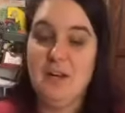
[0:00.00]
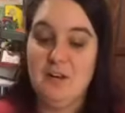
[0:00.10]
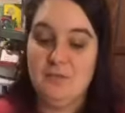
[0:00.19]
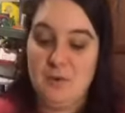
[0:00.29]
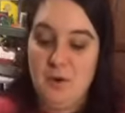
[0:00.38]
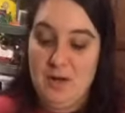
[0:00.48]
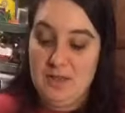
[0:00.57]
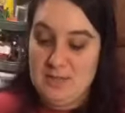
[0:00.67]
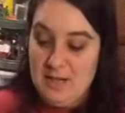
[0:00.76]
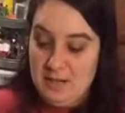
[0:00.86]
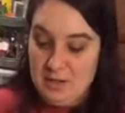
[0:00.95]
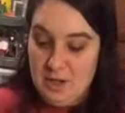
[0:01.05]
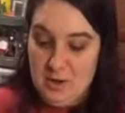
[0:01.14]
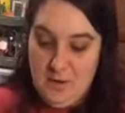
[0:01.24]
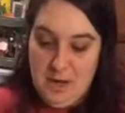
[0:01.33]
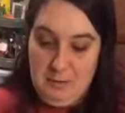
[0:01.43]
for this next show,
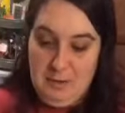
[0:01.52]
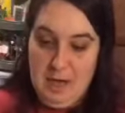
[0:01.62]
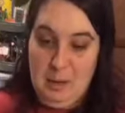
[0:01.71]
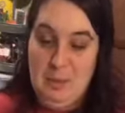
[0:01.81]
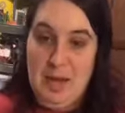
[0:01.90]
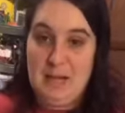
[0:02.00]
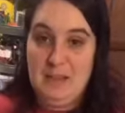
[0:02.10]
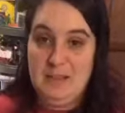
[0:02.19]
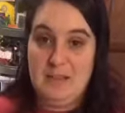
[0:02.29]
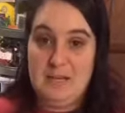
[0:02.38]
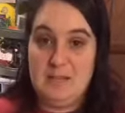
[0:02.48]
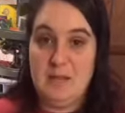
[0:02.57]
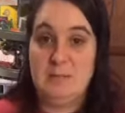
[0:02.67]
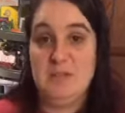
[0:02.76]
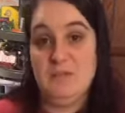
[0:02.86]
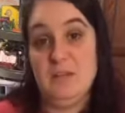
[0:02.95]
and I'm kind of packing things up
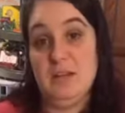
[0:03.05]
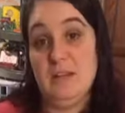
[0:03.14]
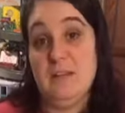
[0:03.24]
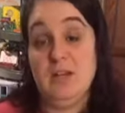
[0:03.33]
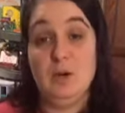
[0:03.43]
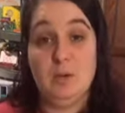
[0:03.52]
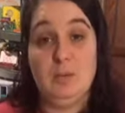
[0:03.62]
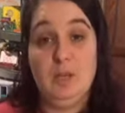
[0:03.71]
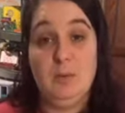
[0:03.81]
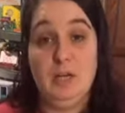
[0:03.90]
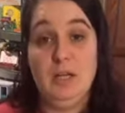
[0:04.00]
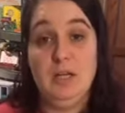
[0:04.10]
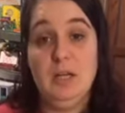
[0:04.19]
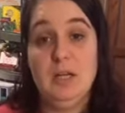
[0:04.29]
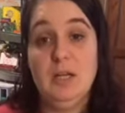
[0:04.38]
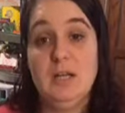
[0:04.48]
differently than I normally would,
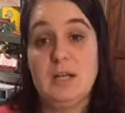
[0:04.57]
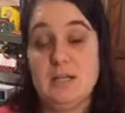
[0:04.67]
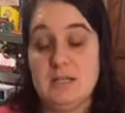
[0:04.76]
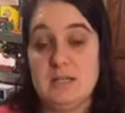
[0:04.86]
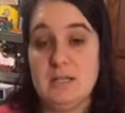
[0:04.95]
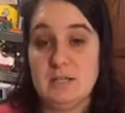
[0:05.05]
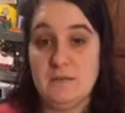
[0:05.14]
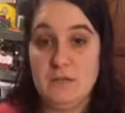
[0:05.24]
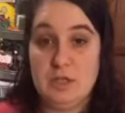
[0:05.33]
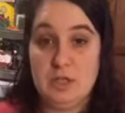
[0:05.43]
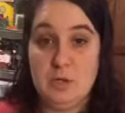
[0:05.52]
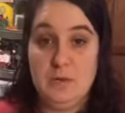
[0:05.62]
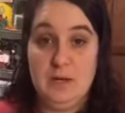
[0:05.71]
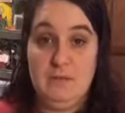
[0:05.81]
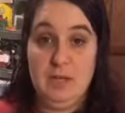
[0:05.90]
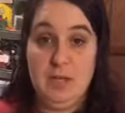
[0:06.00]
because this is the first show that
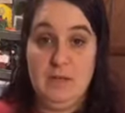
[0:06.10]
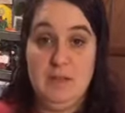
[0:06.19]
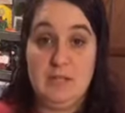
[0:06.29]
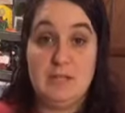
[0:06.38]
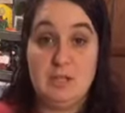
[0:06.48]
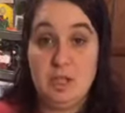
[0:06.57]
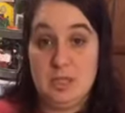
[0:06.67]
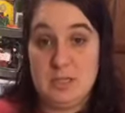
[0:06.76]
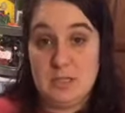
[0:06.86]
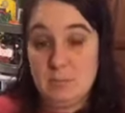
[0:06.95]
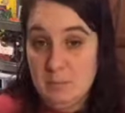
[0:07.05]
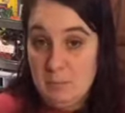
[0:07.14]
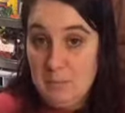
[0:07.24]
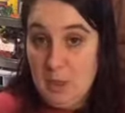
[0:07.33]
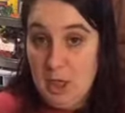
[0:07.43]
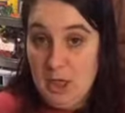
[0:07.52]
I've done that's just
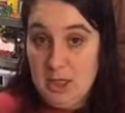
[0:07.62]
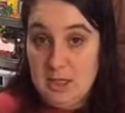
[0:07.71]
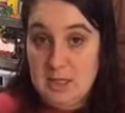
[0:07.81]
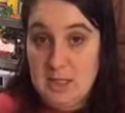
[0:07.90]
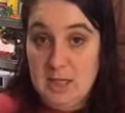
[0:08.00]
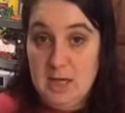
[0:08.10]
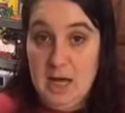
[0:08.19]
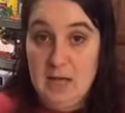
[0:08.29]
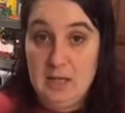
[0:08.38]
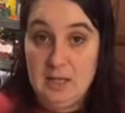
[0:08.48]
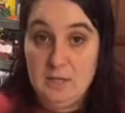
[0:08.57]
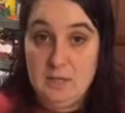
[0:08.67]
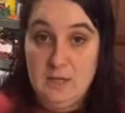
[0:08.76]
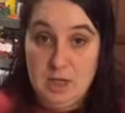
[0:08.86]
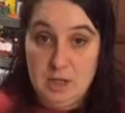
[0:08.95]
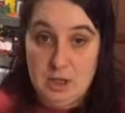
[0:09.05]
products and not
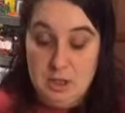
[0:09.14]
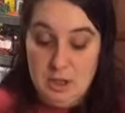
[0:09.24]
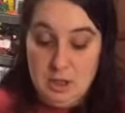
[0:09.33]
finished